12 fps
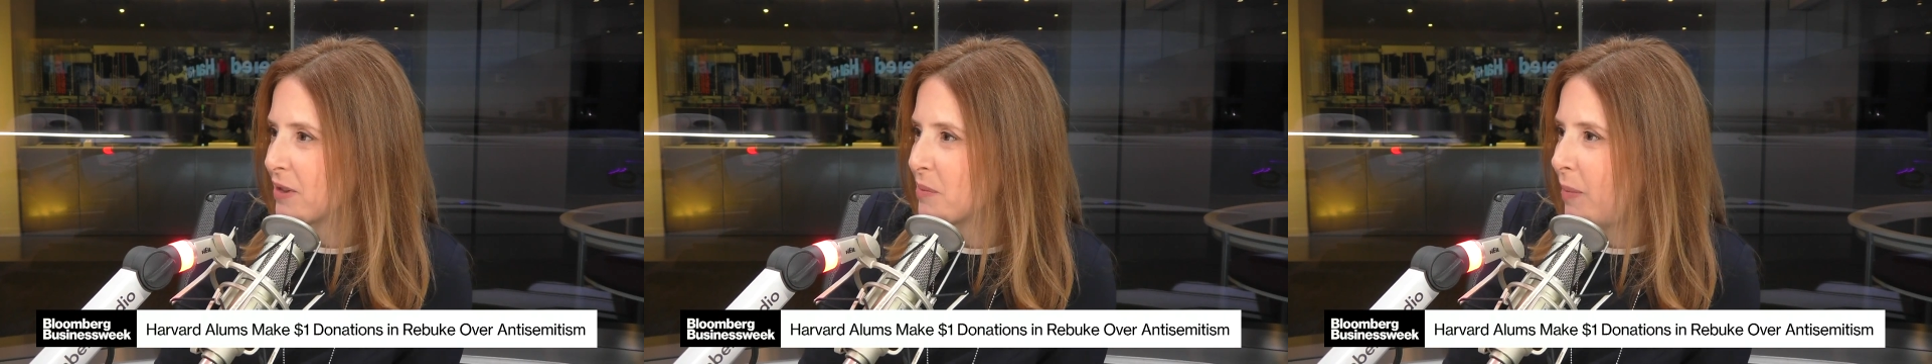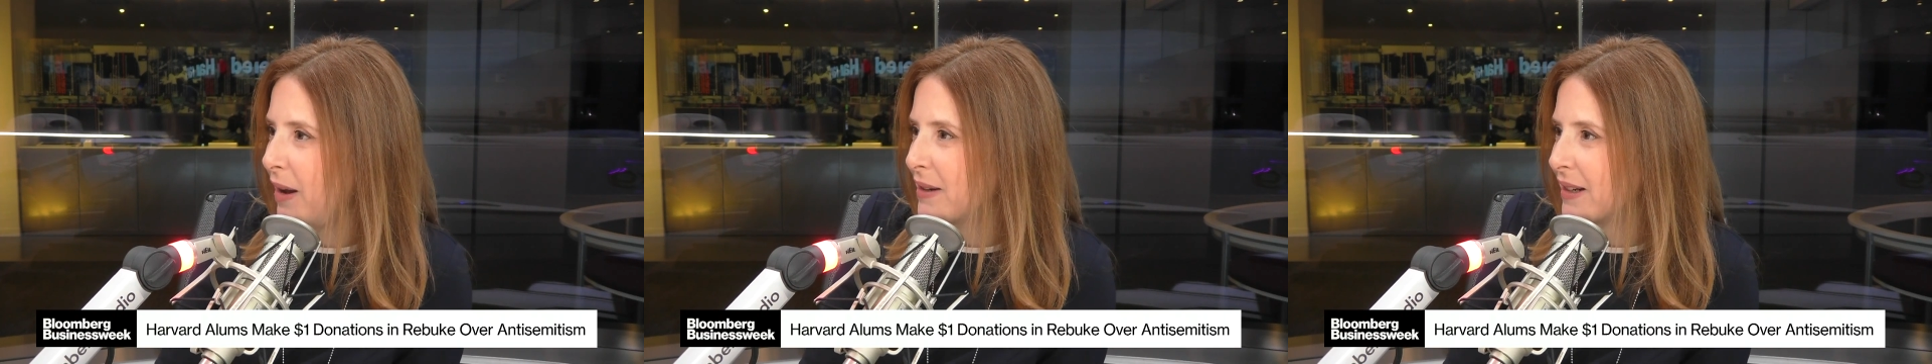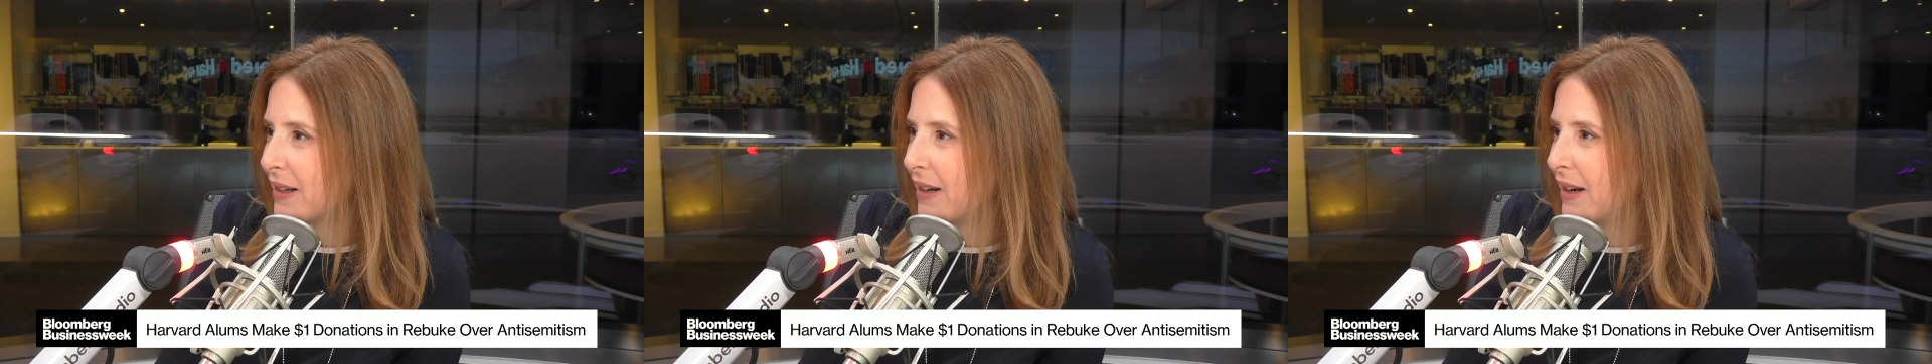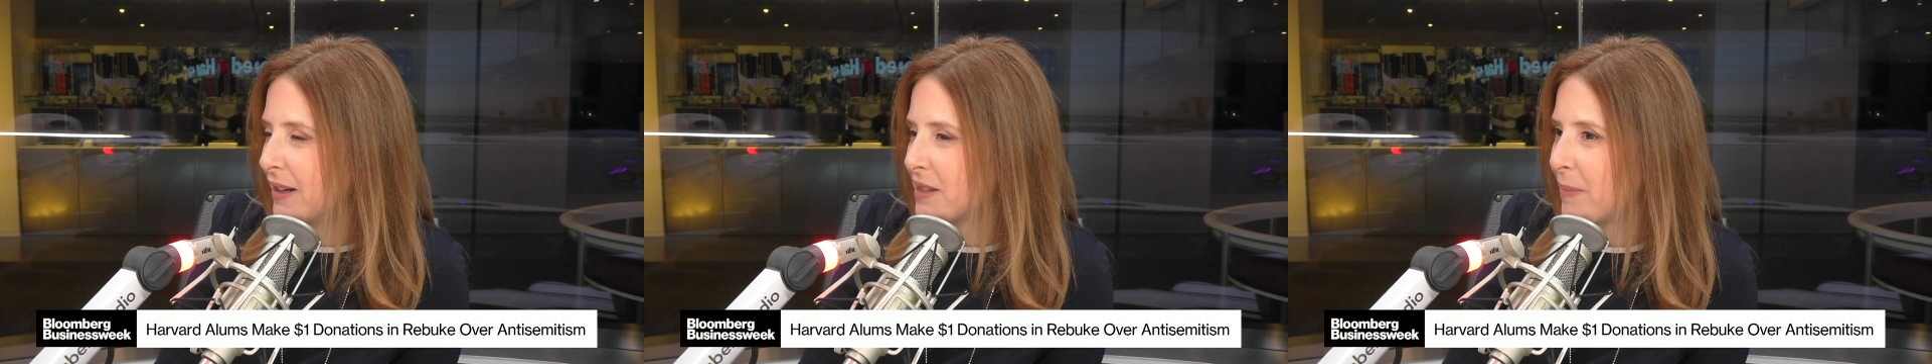responded,
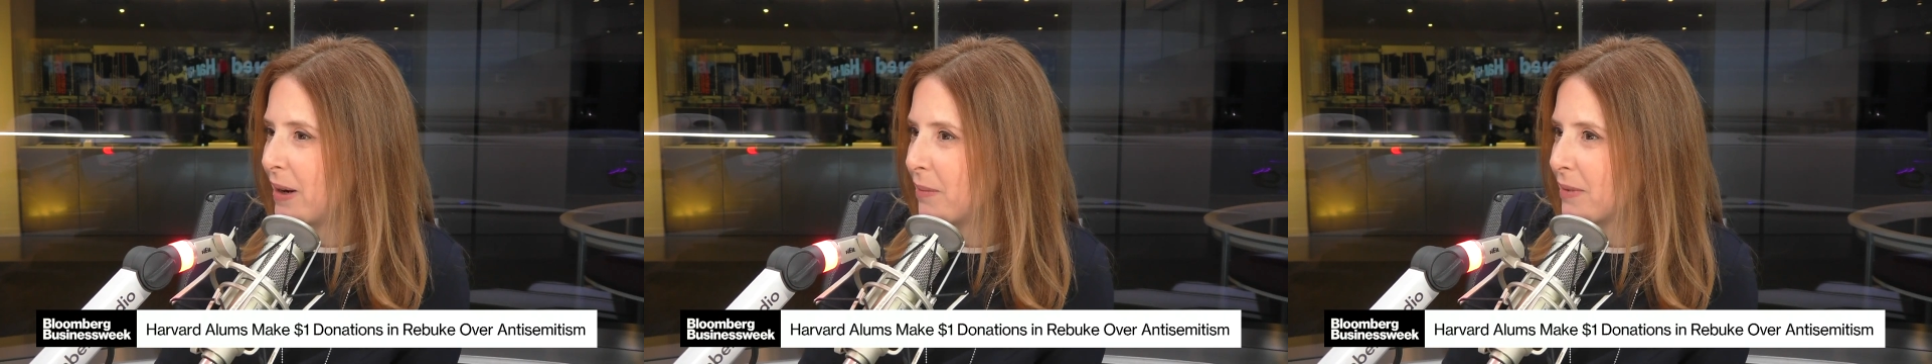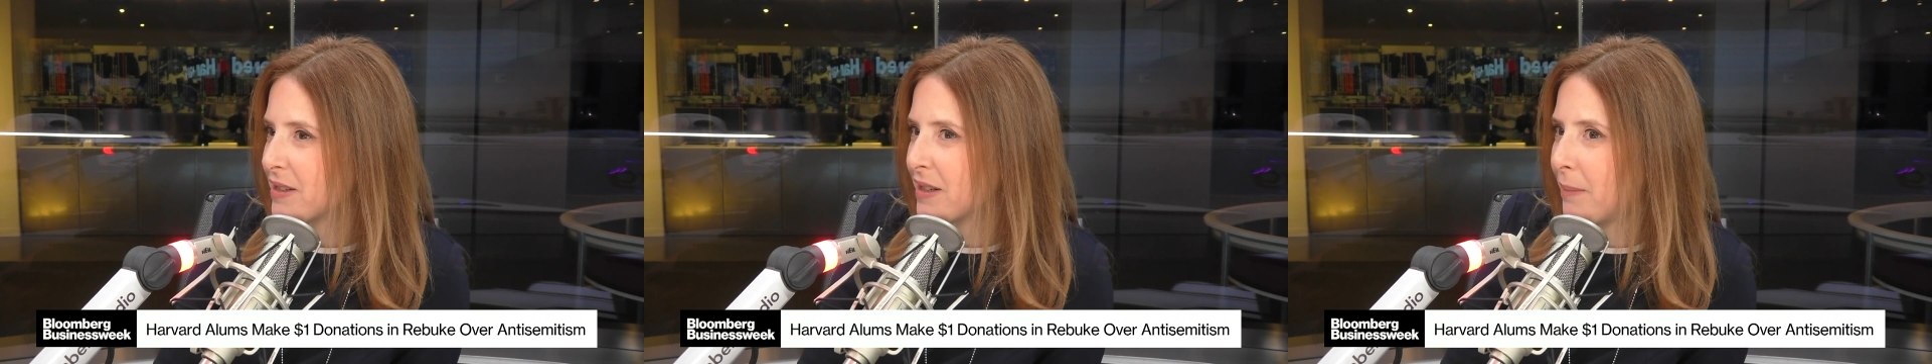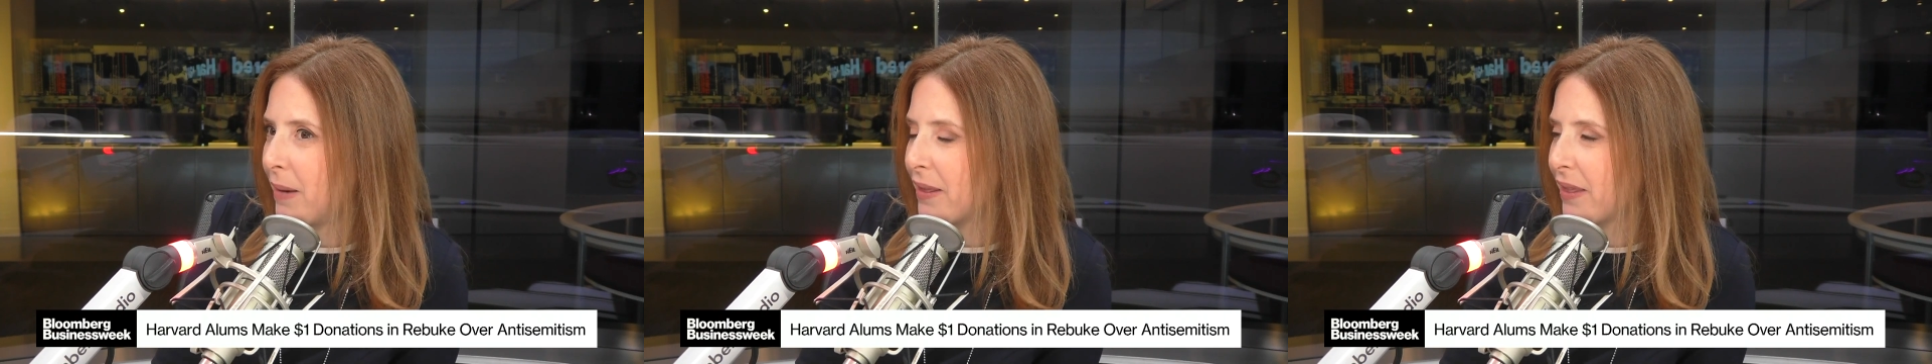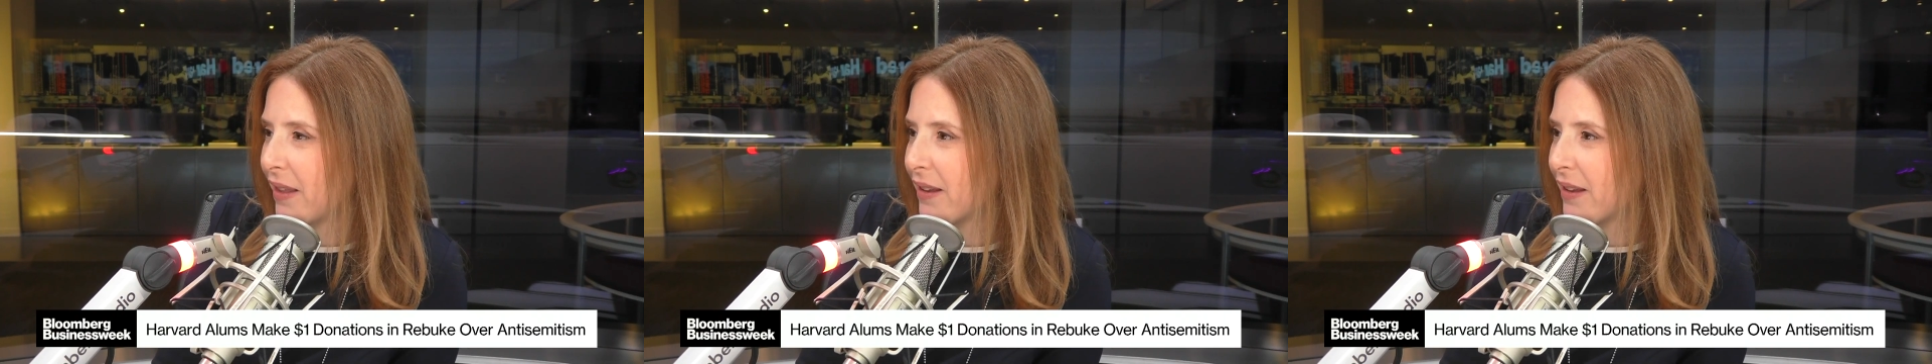and it's been almost a month.